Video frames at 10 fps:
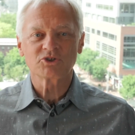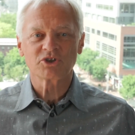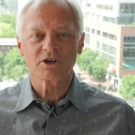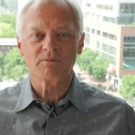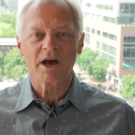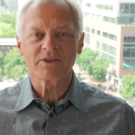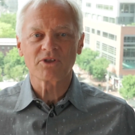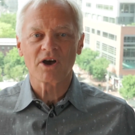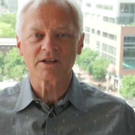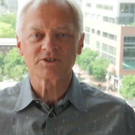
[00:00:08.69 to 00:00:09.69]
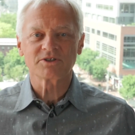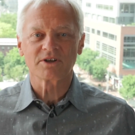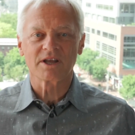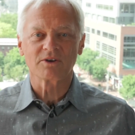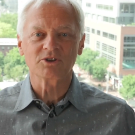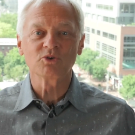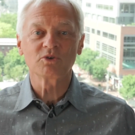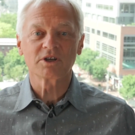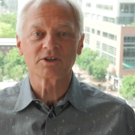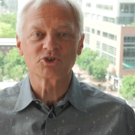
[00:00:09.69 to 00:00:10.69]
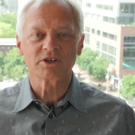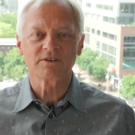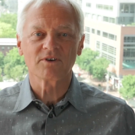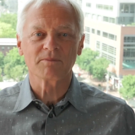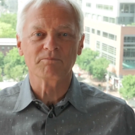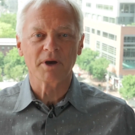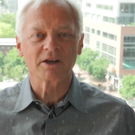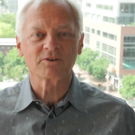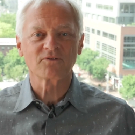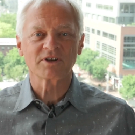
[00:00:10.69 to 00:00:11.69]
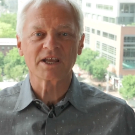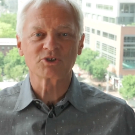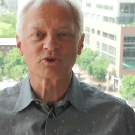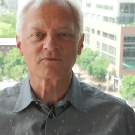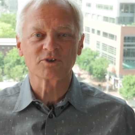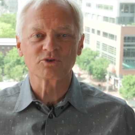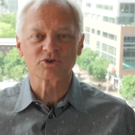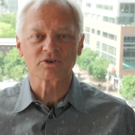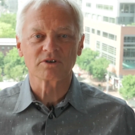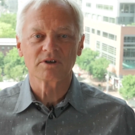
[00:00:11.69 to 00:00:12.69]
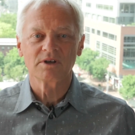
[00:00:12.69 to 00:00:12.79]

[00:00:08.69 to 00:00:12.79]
to share my thoughts on how you can achieve a better financial future.